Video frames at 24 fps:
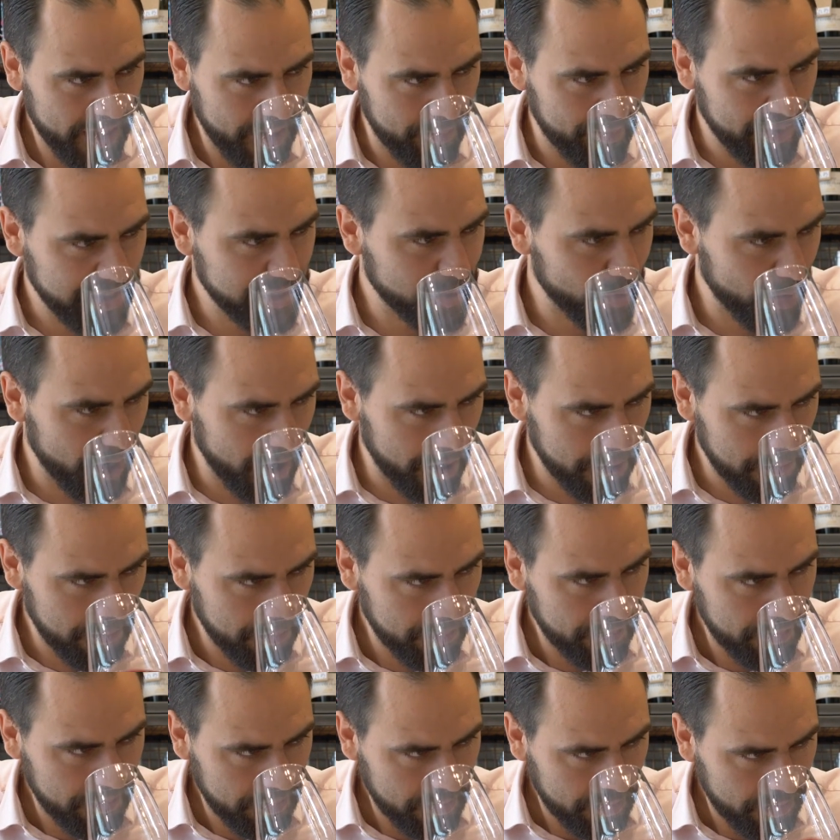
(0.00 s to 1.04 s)
I mean,
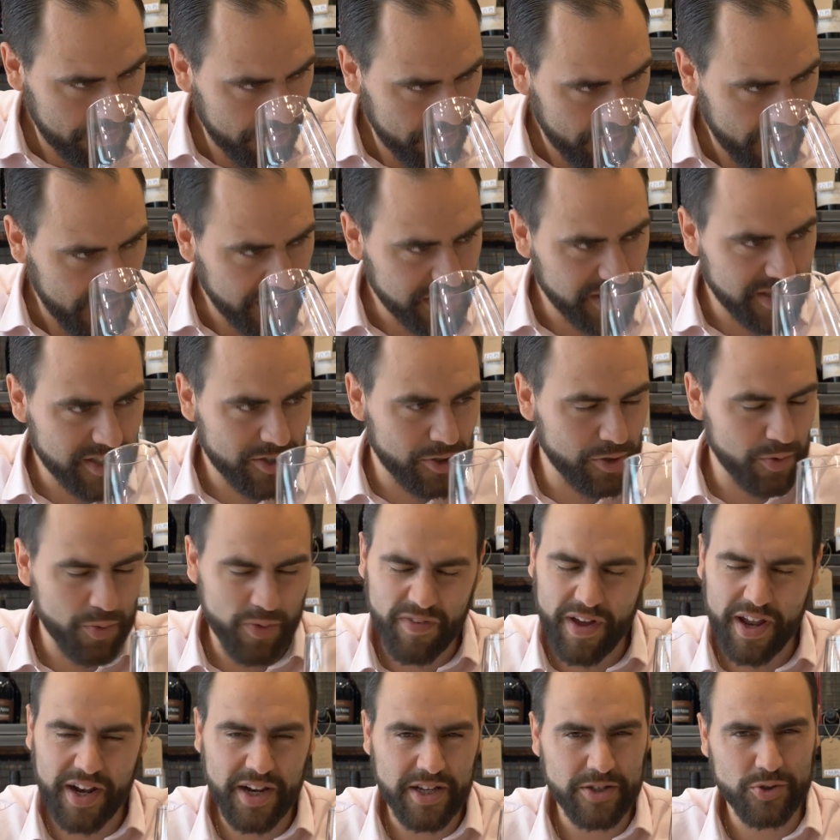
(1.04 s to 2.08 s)
this is good
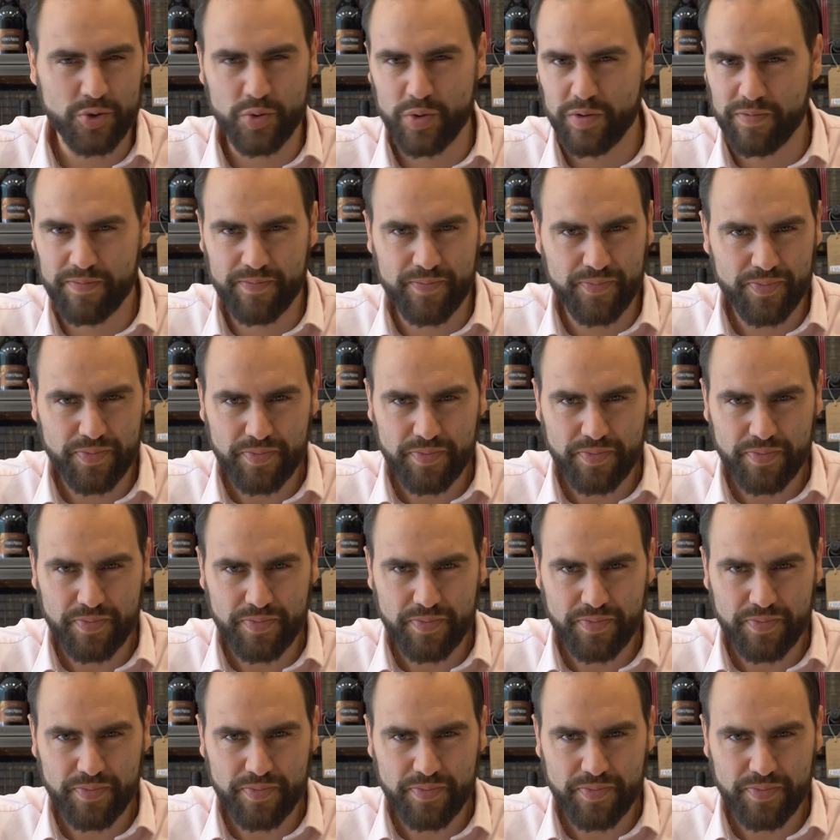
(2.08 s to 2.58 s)
with any sort of